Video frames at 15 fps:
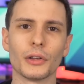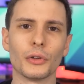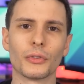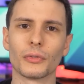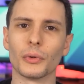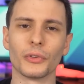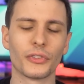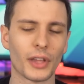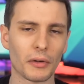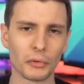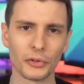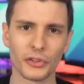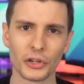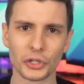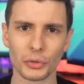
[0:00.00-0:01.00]
it useful in
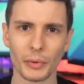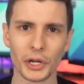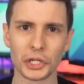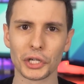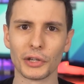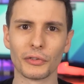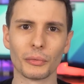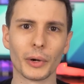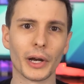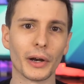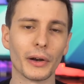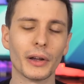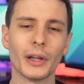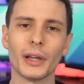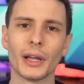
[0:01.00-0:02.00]
several situations
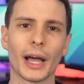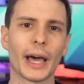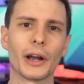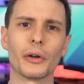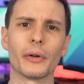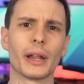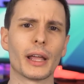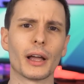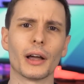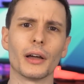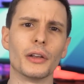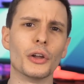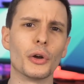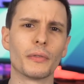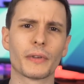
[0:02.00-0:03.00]
where, I don't know,
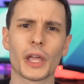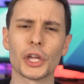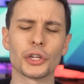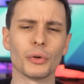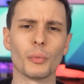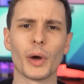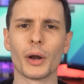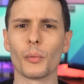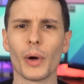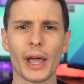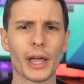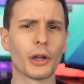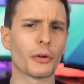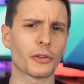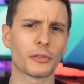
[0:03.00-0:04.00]
a notification went
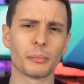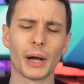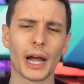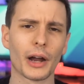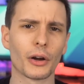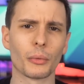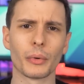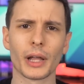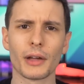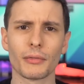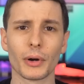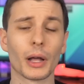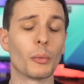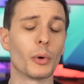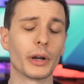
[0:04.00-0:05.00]
away or expired or
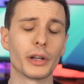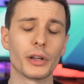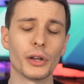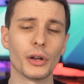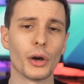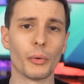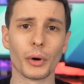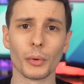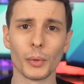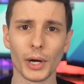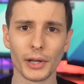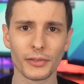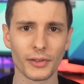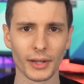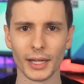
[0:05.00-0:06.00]
whatever, and I wanted to know what it
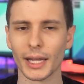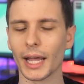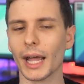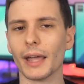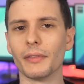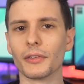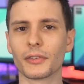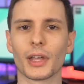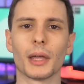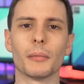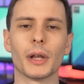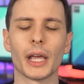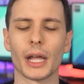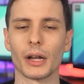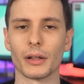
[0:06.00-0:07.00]
was, and this came
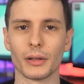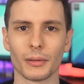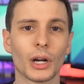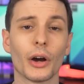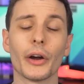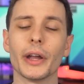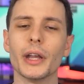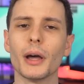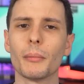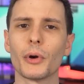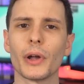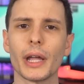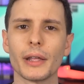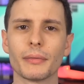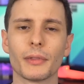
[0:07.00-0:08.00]
in handy. All right,
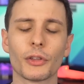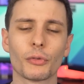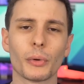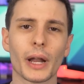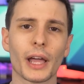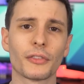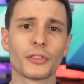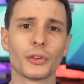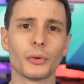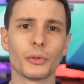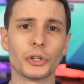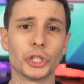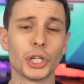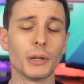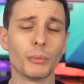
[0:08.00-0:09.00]
number eight, this one has to do
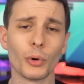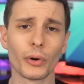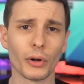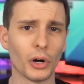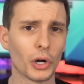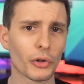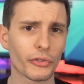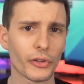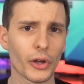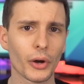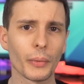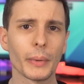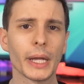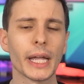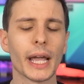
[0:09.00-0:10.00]
with Gboard
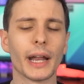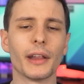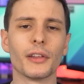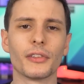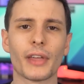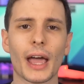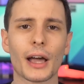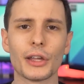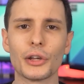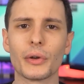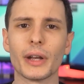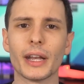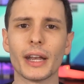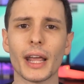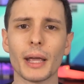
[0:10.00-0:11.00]
also, and it is how you
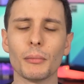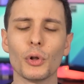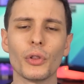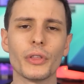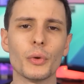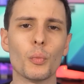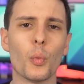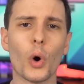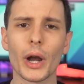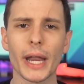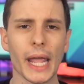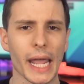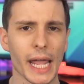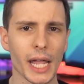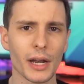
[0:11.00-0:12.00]
can enable the
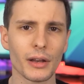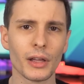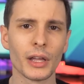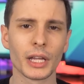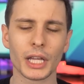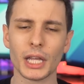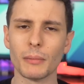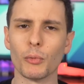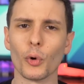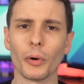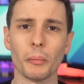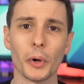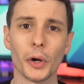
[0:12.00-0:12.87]
one-hand keyboard